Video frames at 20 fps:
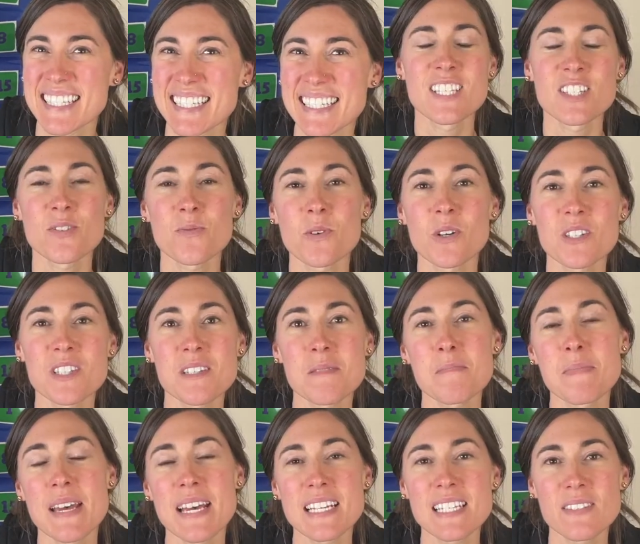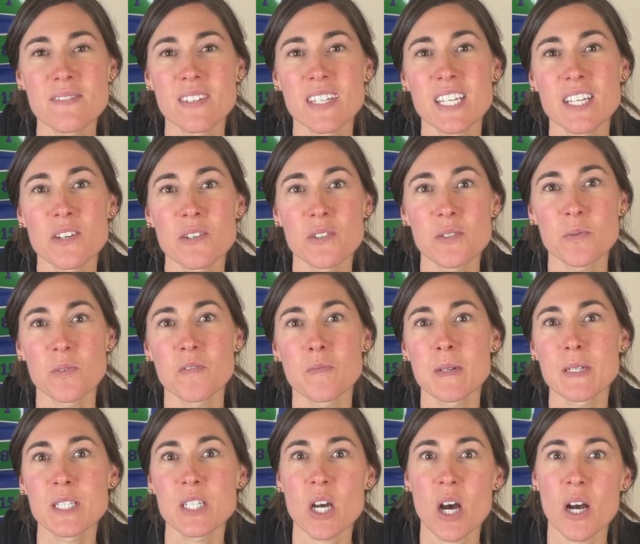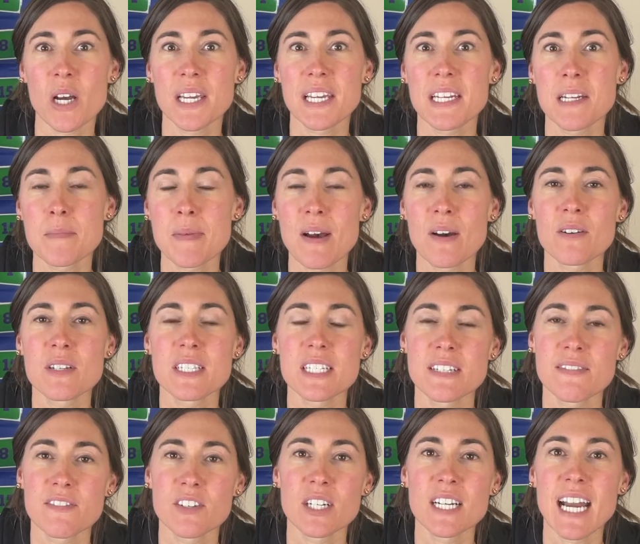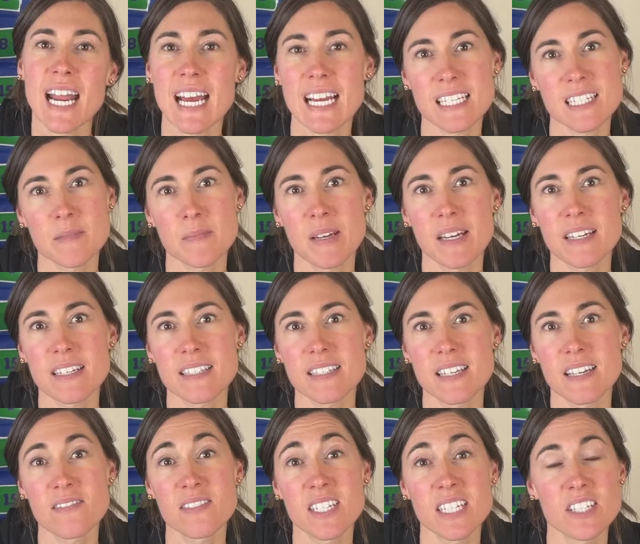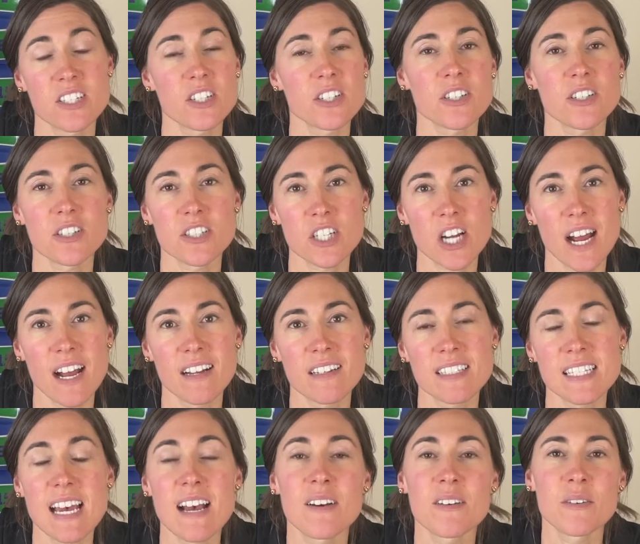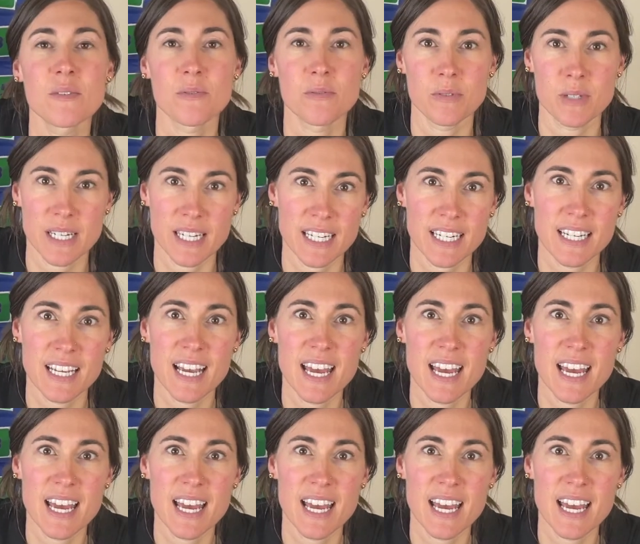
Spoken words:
So on some past videos, we've been talking about different aspects of teaching your child how to read.